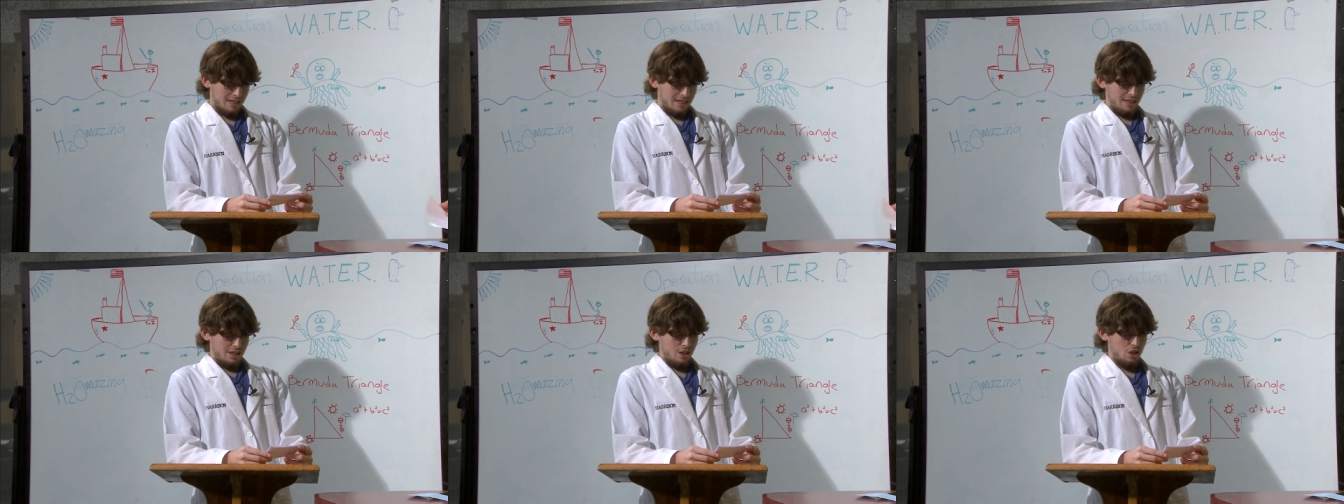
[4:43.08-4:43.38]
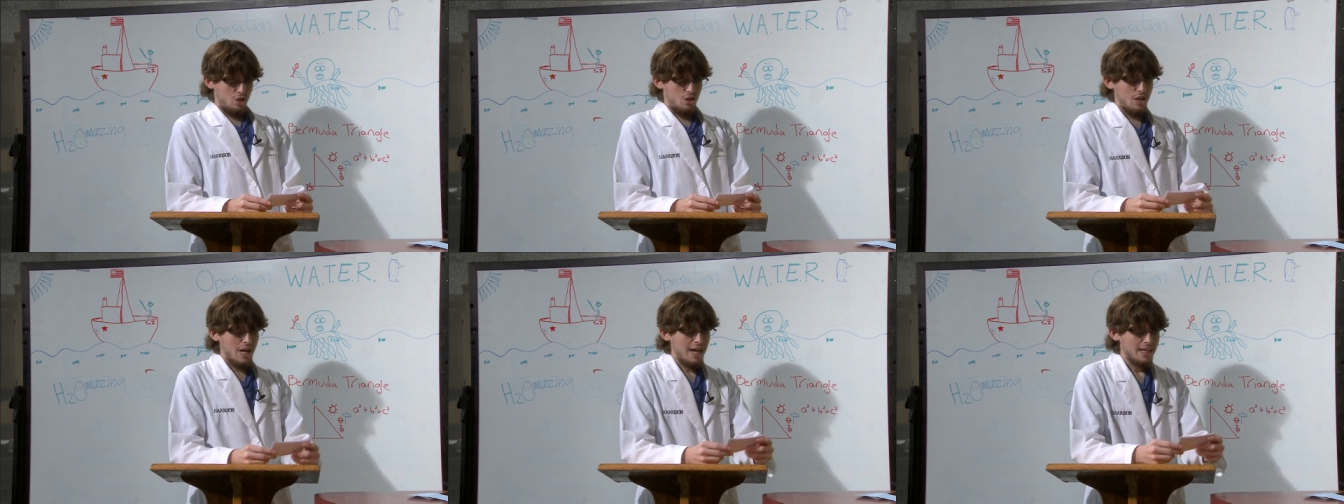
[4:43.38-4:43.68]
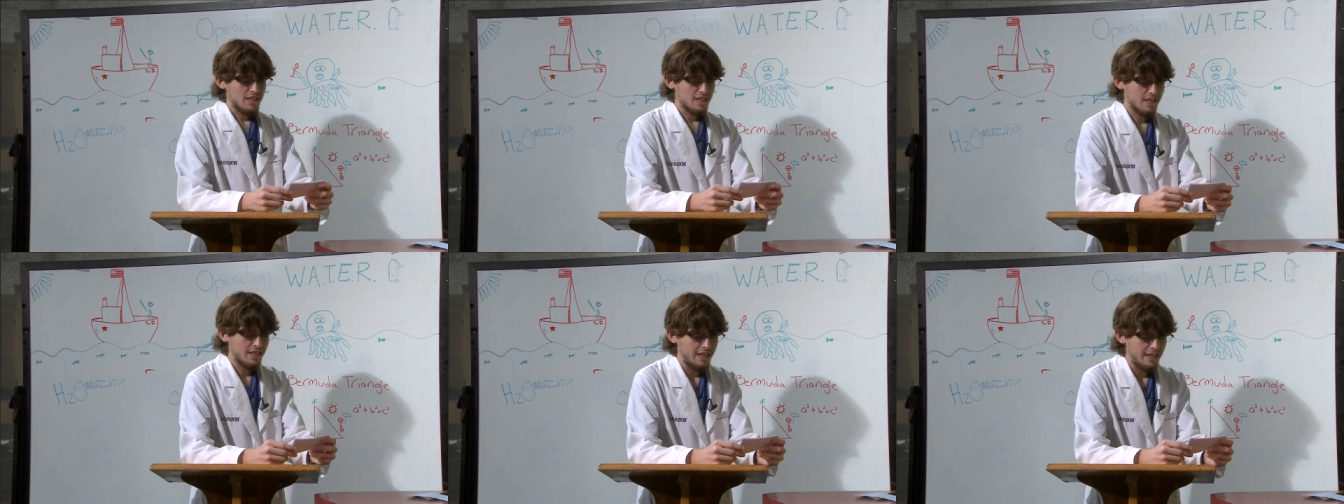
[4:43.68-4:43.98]

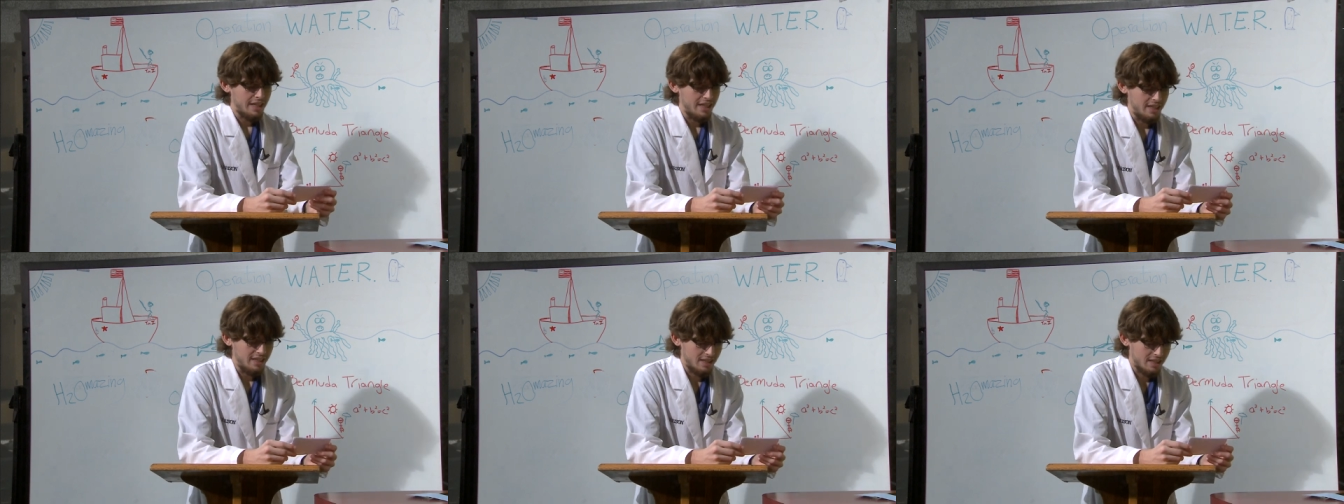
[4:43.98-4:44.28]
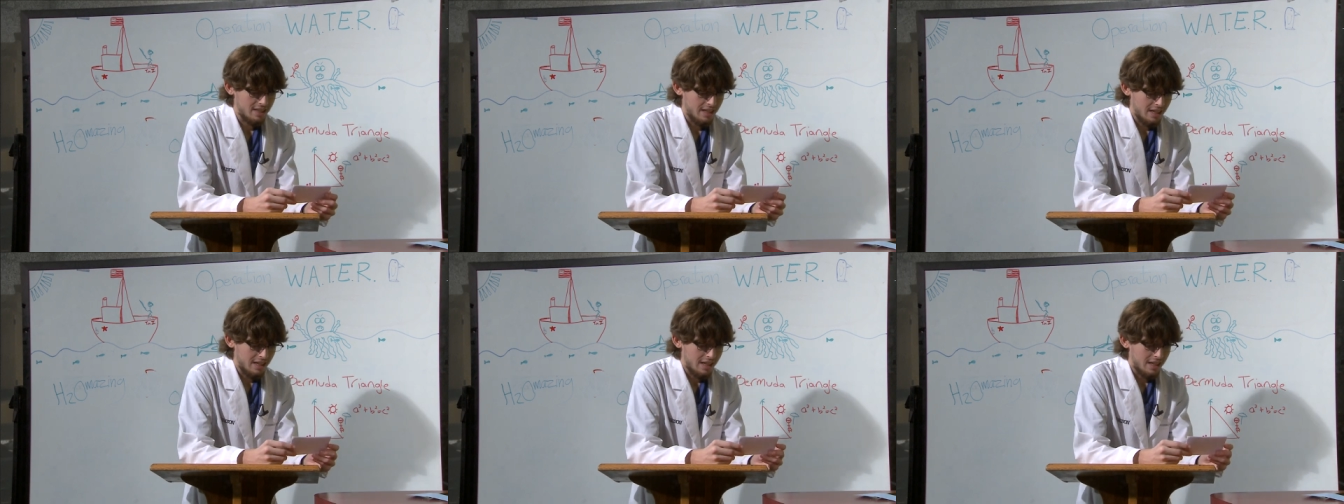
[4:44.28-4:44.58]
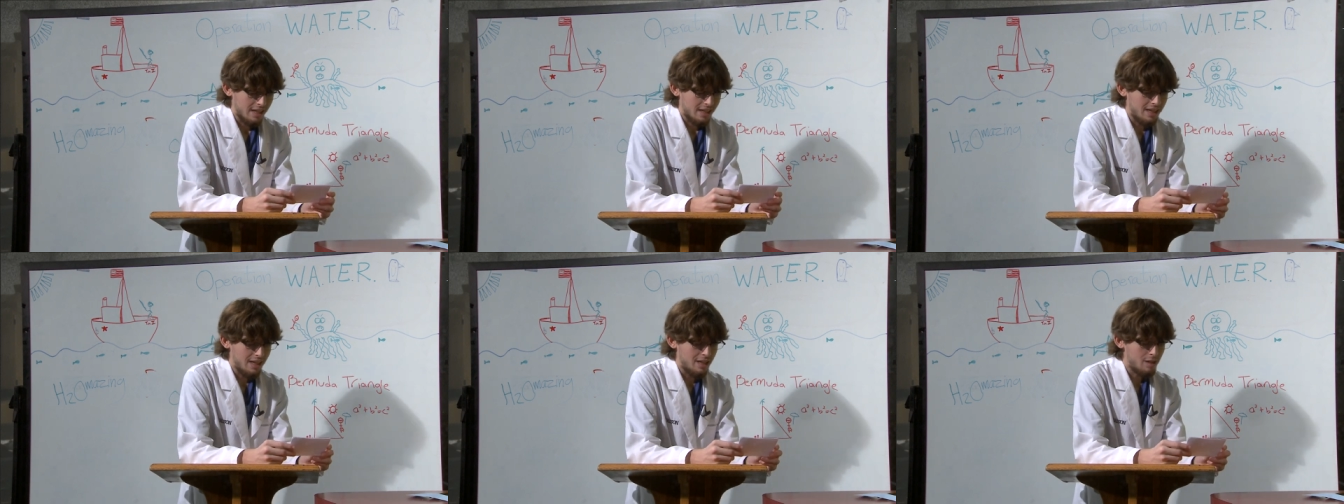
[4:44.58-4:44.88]
Jet skis
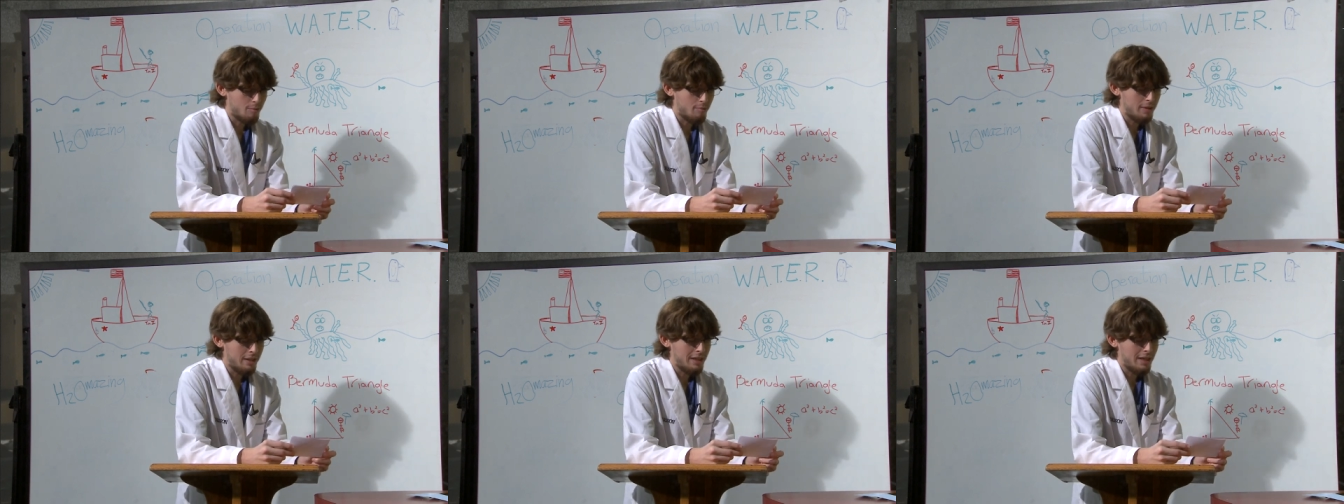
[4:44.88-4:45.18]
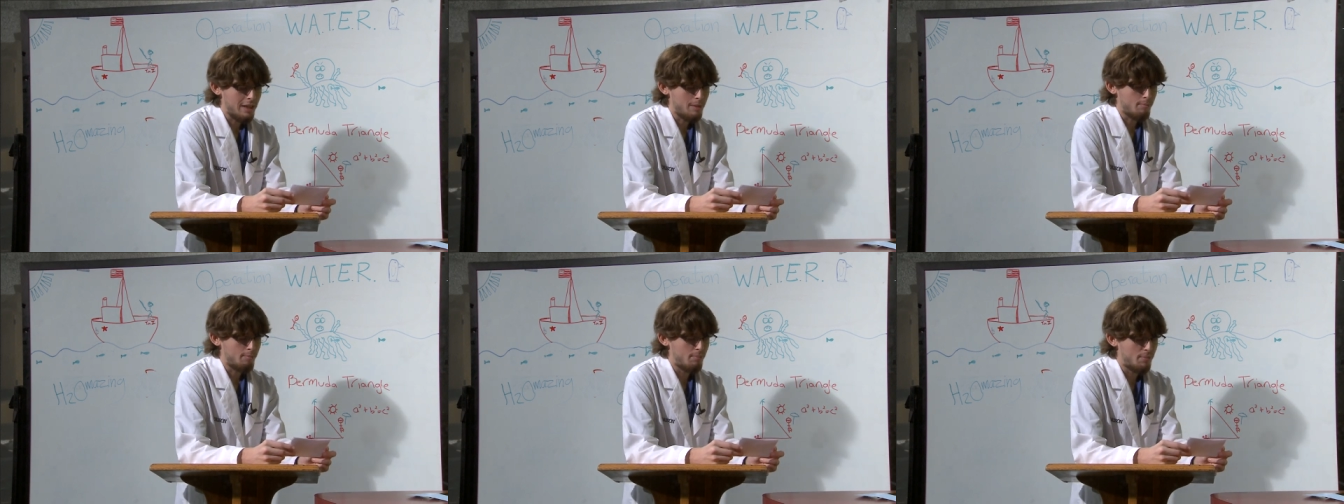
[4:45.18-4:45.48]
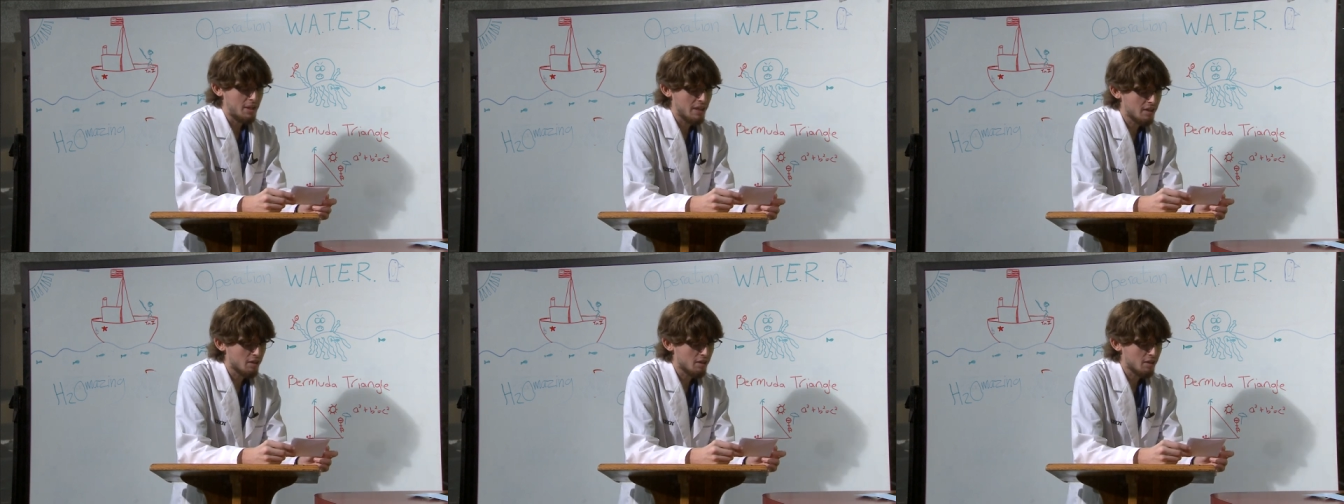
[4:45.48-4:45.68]
can be a bigger